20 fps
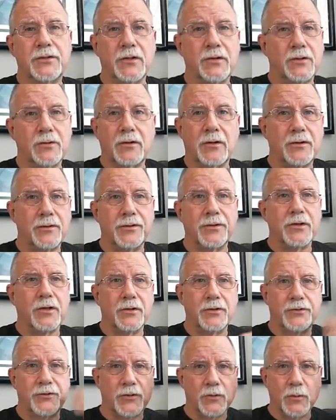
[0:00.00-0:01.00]
And so
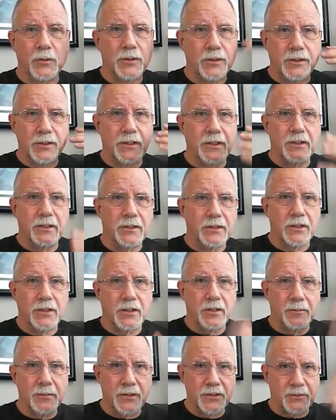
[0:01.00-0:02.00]
all the notes are
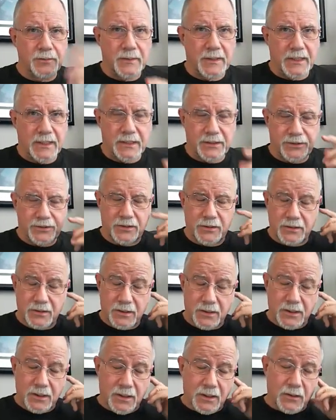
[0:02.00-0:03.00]
willy-nilly all
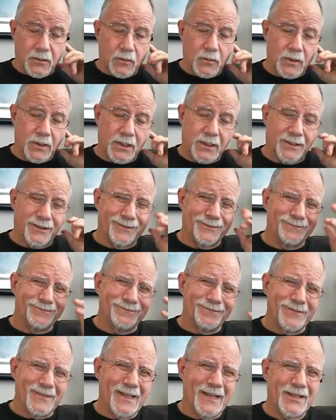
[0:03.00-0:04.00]
mishmashed.
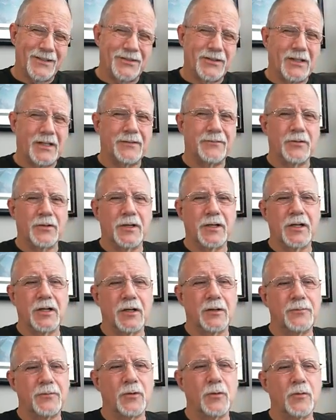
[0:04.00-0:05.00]
Well, that's not
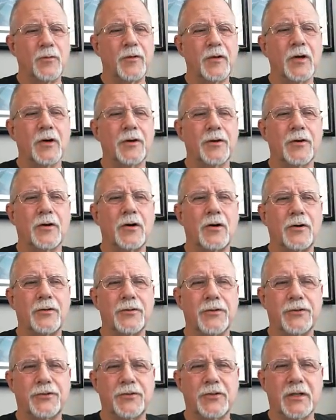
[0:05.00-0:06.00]
very helpful. We've gone to
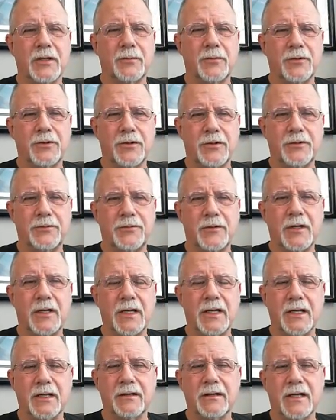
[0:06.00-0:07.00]
all this trouble to
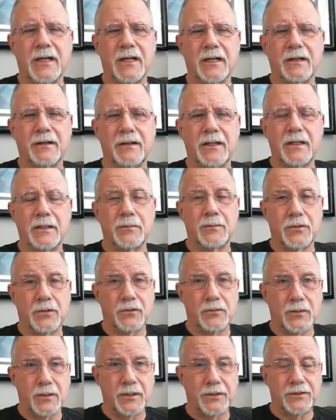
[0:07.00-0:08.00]
define 9
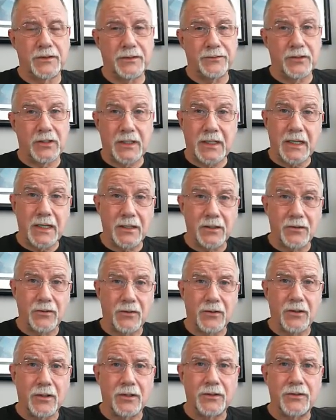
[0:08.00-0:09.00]
themes and 27
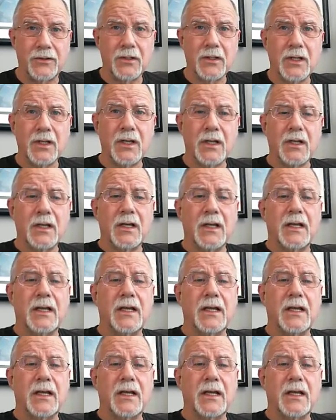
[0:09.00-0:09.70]
categories.